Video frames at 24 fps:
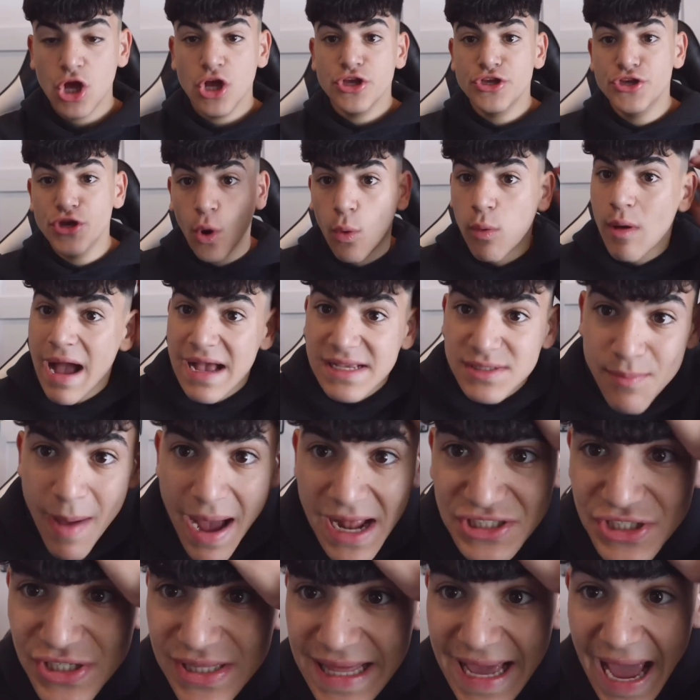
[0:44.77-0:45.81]
Yo, guys,
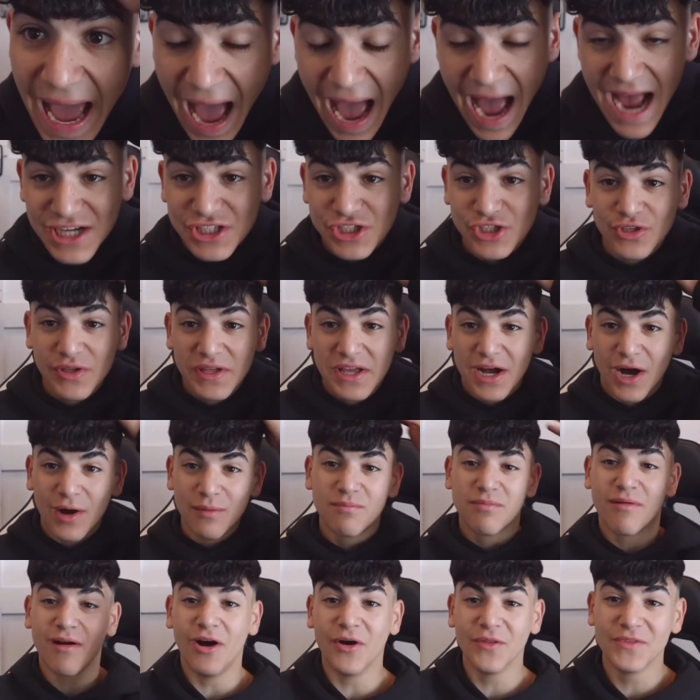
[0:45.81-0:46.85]
imagine they actually
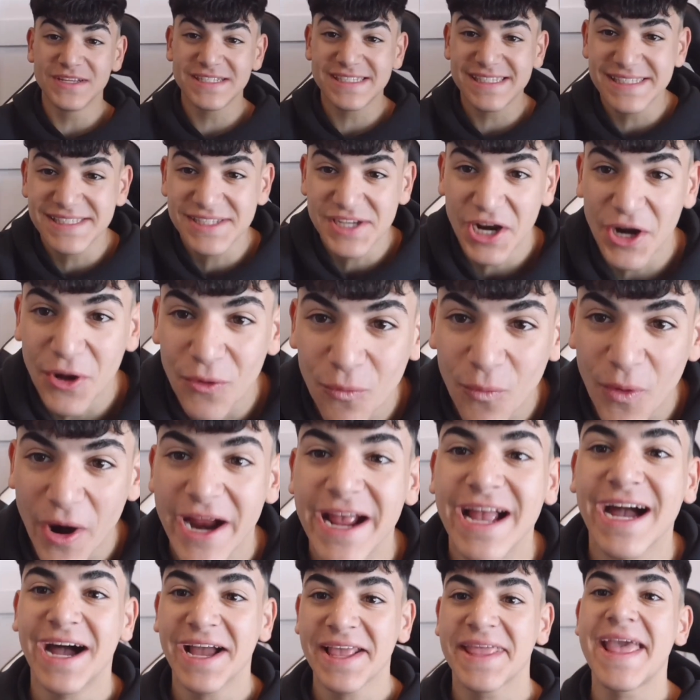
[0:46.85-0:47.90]
come, bro. This is gonna
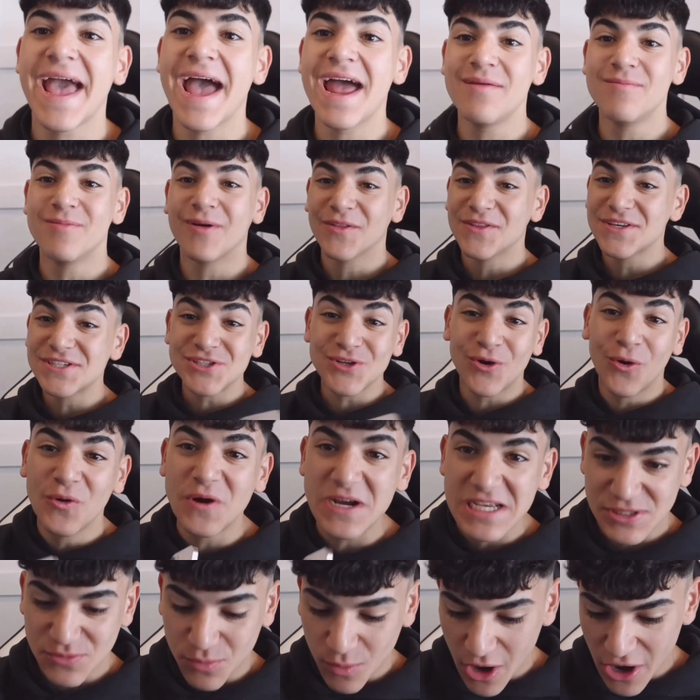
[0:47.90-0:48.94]
work again, bro. This
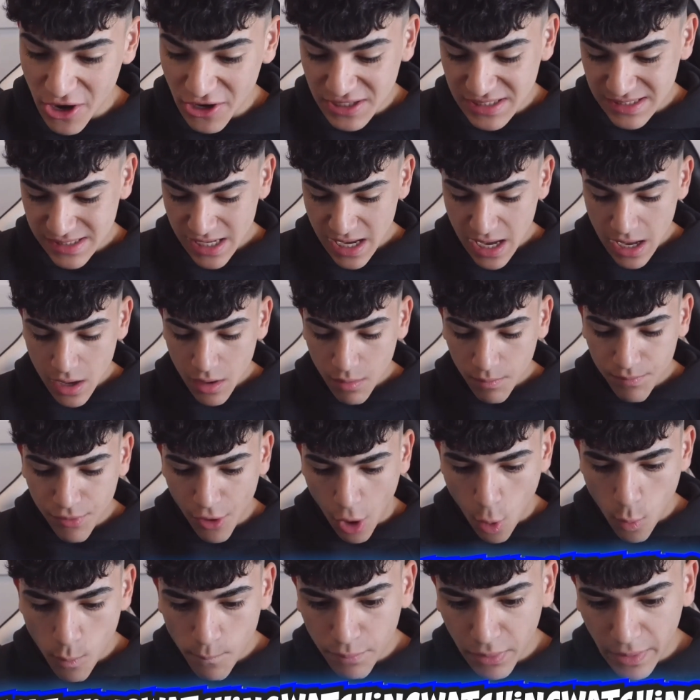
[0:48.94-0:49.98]
always works.
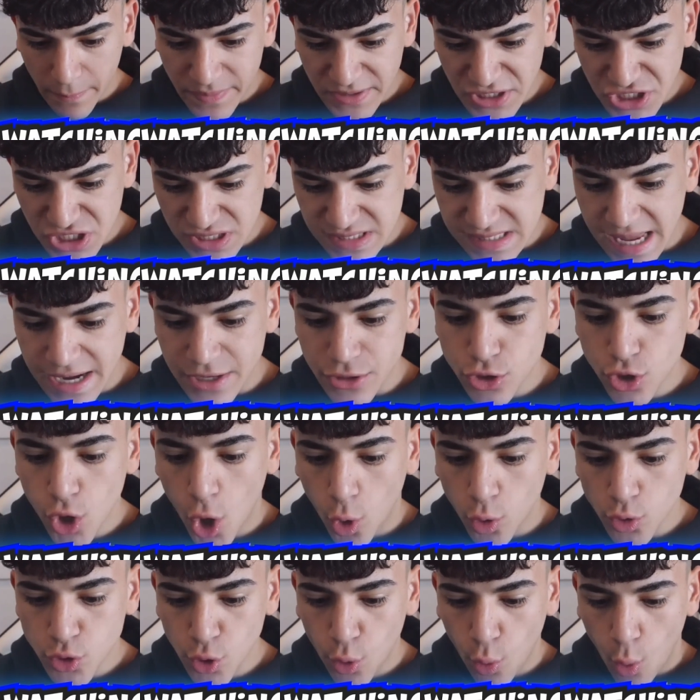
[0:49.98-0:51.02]
Bro, Blippi just said
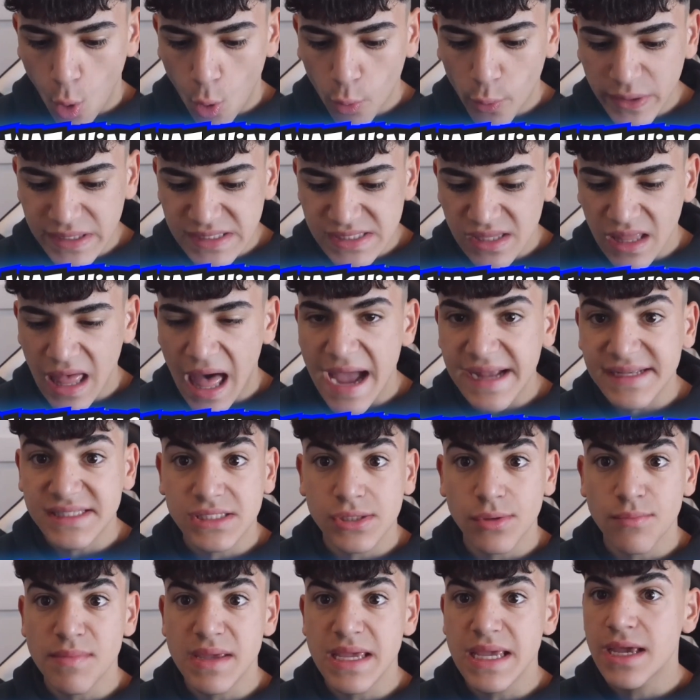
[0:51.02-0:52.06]
no. You always lie
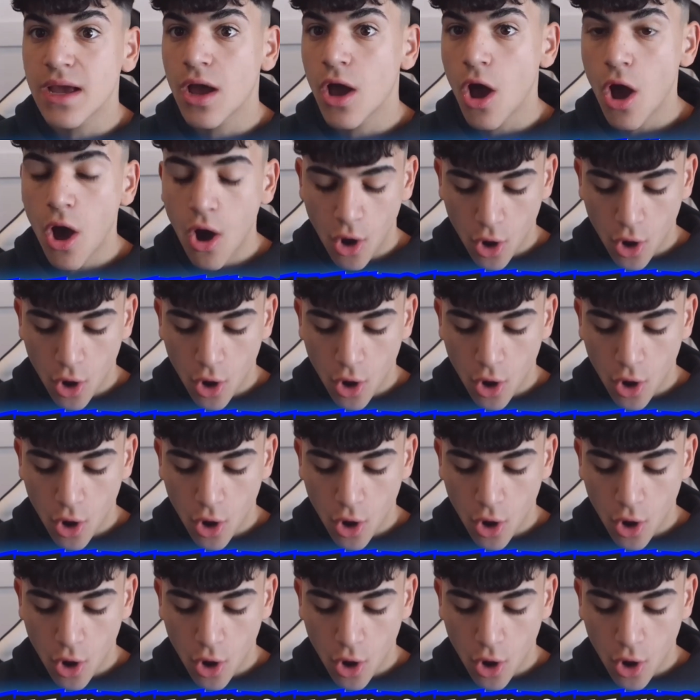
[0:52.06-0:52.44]
to me.